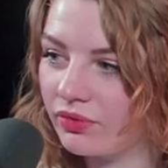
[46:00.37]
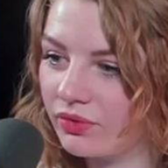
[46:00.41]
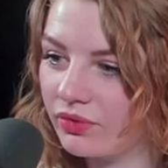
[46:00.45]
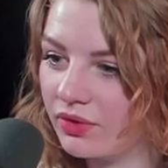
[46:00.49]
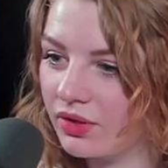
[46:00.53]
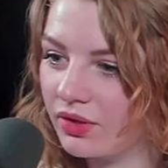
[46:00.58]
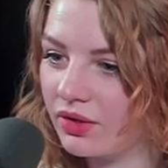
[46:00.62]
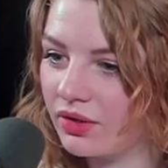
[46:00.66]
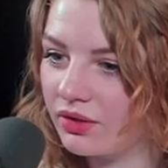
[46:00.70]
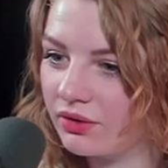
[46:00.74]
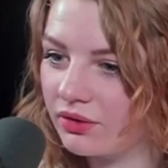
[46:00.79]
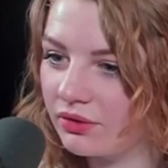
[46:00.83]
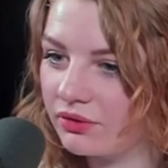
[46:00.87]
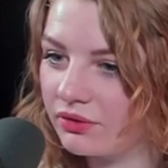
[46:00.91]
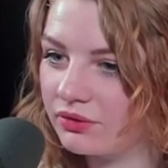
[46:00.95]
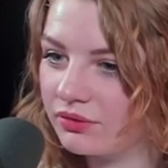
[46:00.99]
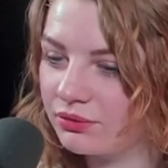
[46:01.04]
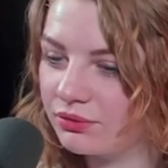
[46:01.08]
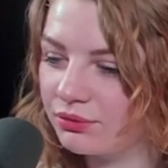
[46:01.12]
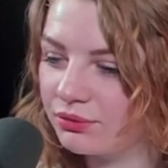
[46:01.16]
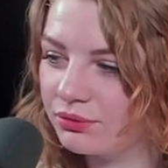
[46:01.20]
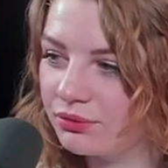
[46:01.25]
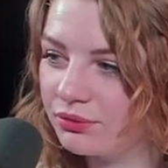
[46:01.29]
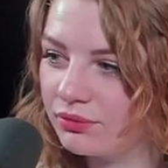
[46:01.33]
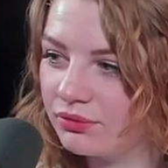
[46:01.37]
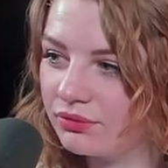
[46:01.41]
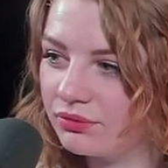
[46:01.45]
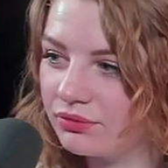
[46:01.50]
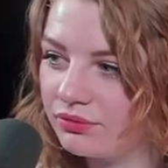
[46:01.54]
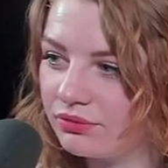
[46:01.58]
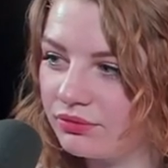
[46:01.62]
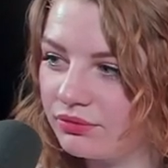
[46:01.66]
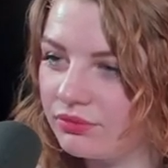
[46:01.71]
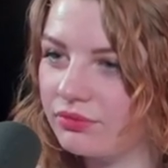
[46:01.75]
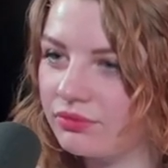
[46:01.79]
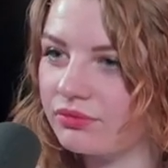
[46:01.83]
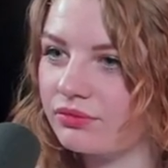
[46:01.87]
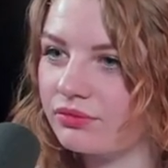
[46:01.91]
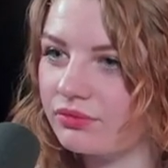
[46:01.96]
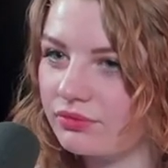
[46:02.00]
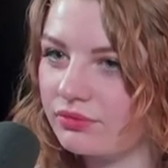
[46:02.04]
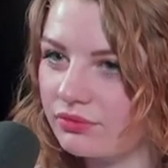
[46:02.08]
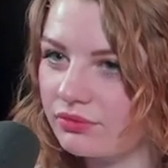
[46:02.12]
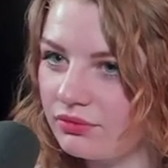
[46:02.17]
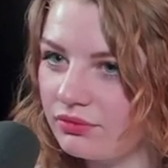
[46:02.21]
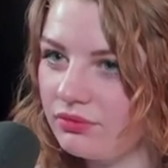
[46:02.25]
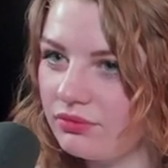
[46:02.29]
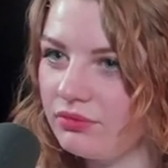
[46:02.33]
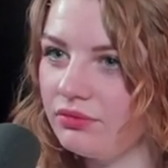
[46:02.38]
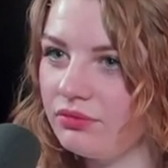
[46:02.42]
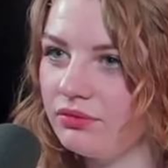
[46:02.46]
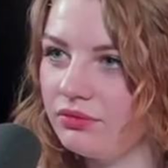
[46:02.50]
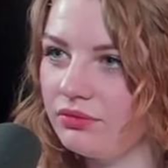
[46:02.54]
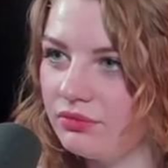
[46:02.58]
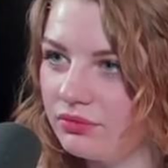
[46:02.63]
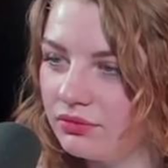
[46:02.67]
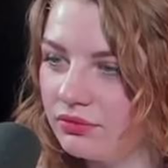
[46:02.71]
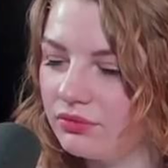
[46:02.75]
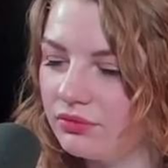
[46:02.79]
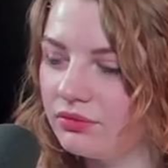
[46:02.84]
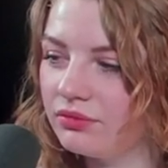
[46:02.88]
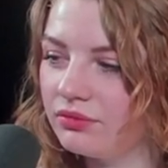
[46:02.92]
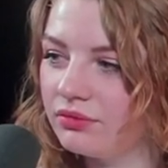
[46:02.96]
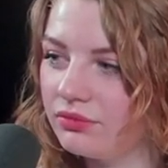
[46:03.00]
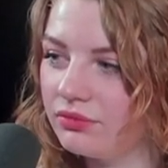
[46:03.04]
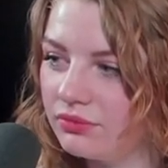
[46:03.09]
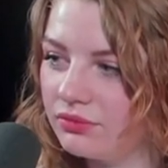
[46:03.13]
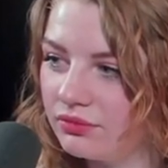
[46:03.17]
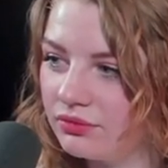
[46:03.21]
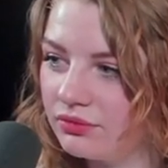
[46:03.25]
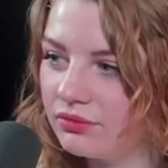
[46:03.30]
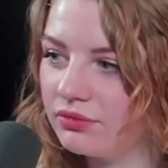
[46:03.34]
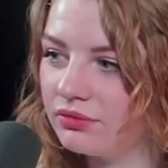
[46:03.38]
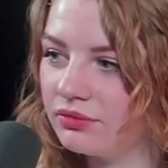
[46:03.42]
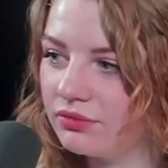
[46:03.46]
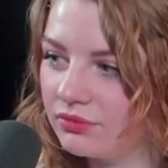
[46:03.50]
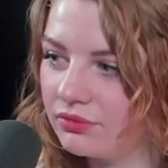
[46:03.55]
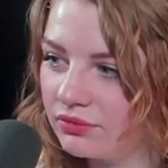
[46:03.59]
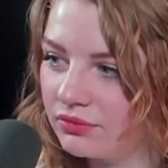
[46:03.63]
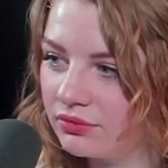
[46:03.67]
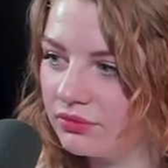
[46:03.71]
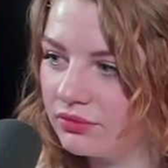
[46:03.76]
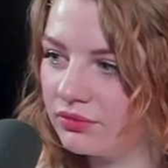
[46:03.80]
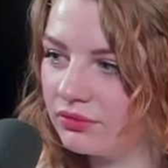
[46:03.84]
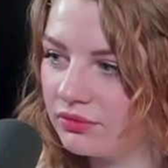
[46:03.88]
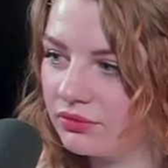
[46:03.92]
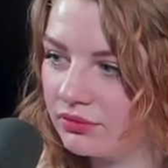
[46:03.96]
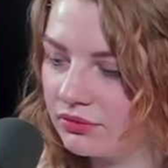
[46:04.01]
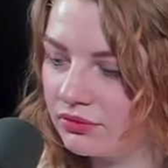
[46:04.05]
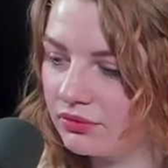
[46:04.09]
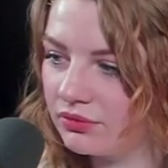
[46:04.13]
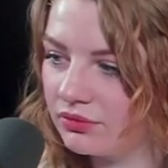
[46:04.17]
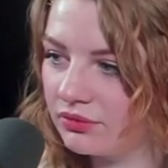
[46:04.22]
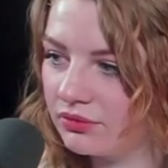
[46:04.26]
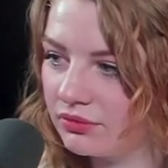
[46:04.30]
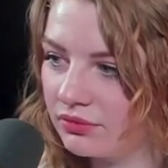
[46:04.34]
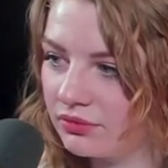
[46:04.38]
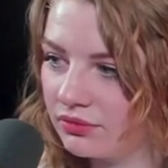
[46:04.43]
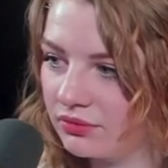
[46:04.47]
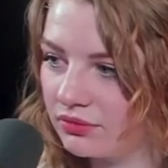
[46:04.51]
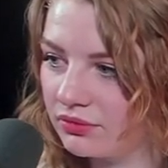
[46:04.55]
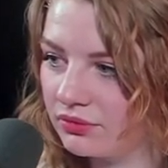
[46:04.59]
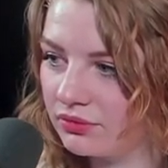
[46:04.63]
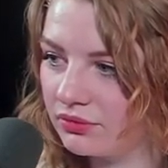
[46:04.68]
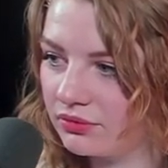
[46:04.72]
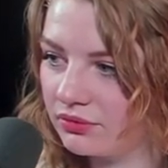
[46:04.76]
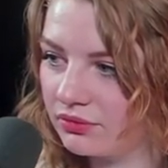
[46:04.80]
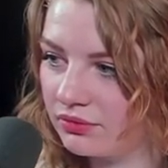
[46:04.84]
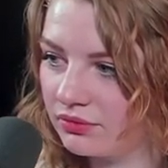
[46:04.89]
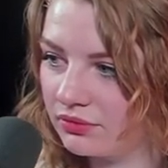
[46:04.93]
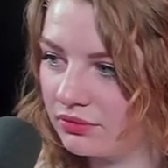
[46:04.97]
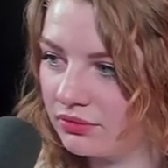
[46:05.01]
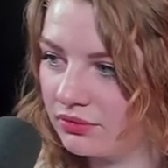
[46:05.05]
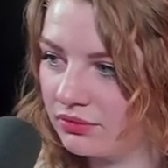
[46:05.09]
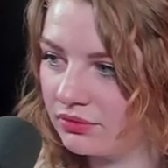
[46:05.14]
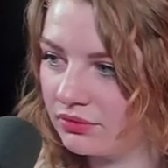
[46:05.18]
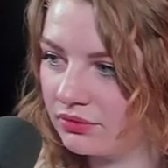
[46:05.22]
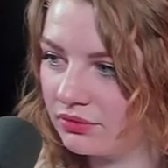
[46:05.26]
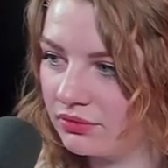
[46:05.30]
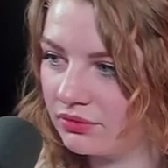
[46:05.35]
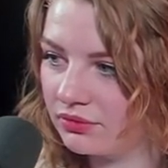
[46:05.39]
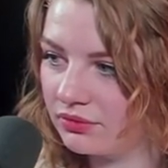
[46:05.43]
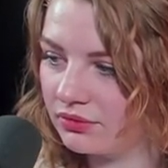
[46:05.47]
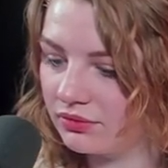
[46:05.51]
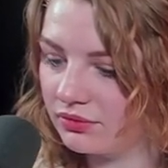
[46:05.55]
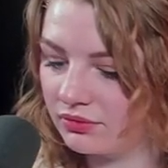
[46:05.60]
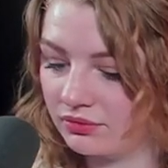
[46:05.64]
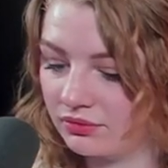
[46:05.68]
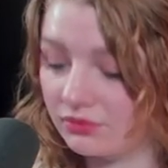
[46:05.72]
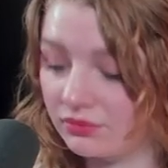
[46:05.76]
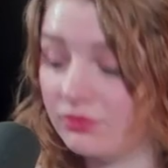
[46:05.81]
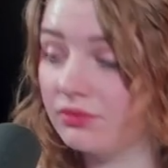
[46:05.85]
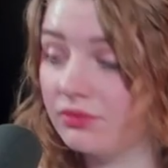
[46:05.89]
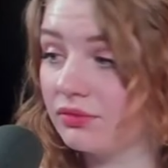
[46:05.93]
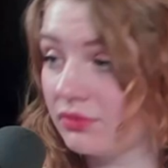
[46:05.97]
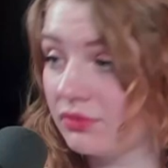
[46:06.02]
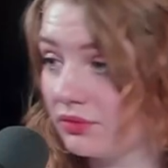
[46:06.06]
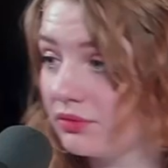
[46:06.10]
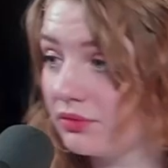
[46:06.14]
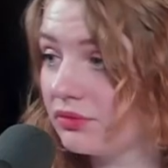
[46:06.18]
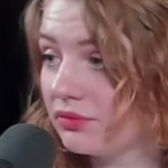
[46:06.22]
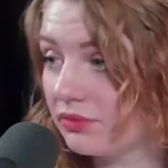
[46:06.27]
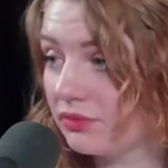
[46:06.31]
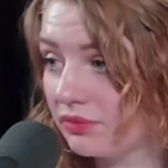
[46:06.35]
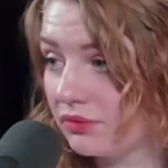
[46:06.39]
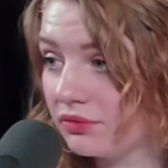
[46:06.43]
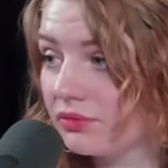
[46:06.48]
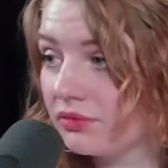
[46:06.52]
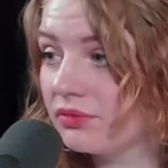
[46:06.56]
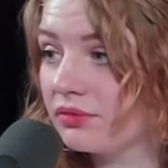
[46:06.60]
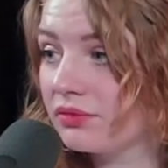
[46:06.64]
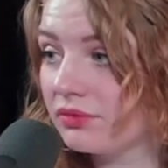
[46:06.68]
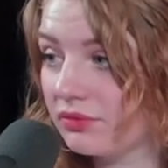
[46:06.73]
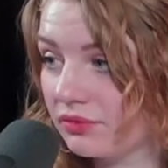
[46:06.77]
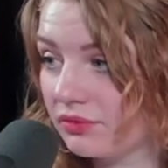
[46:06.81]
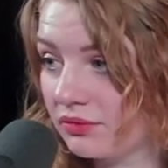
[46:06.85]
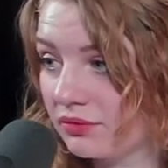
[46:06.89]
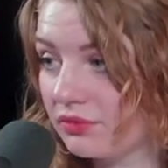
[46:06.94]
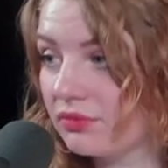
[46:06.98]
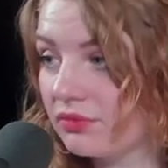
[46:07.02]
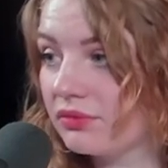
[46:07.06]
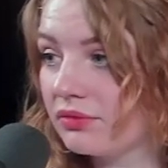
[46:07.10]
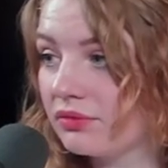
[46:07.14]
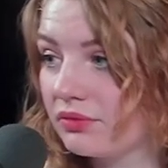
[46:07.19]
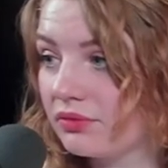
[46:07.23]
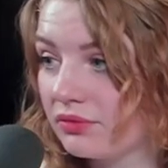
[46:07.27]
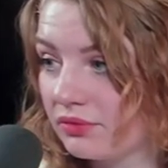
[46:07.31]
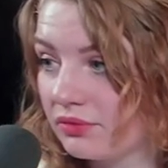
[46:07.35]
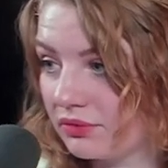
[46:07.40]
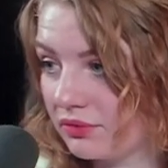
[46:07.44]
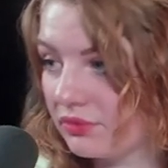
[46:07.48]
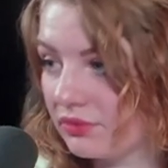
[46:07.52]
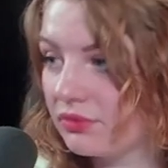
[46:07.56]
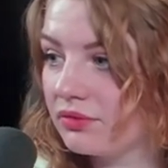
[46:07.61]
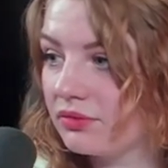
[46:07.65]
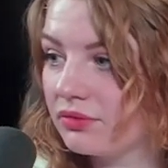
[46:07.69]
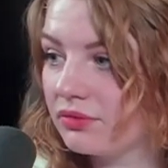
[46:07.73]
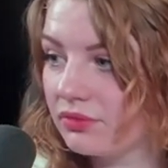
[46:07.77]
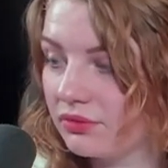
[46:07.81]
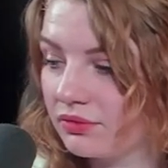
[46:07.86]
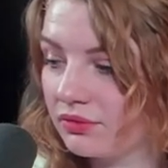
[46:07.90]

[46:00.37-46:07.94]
The person shown says nothing.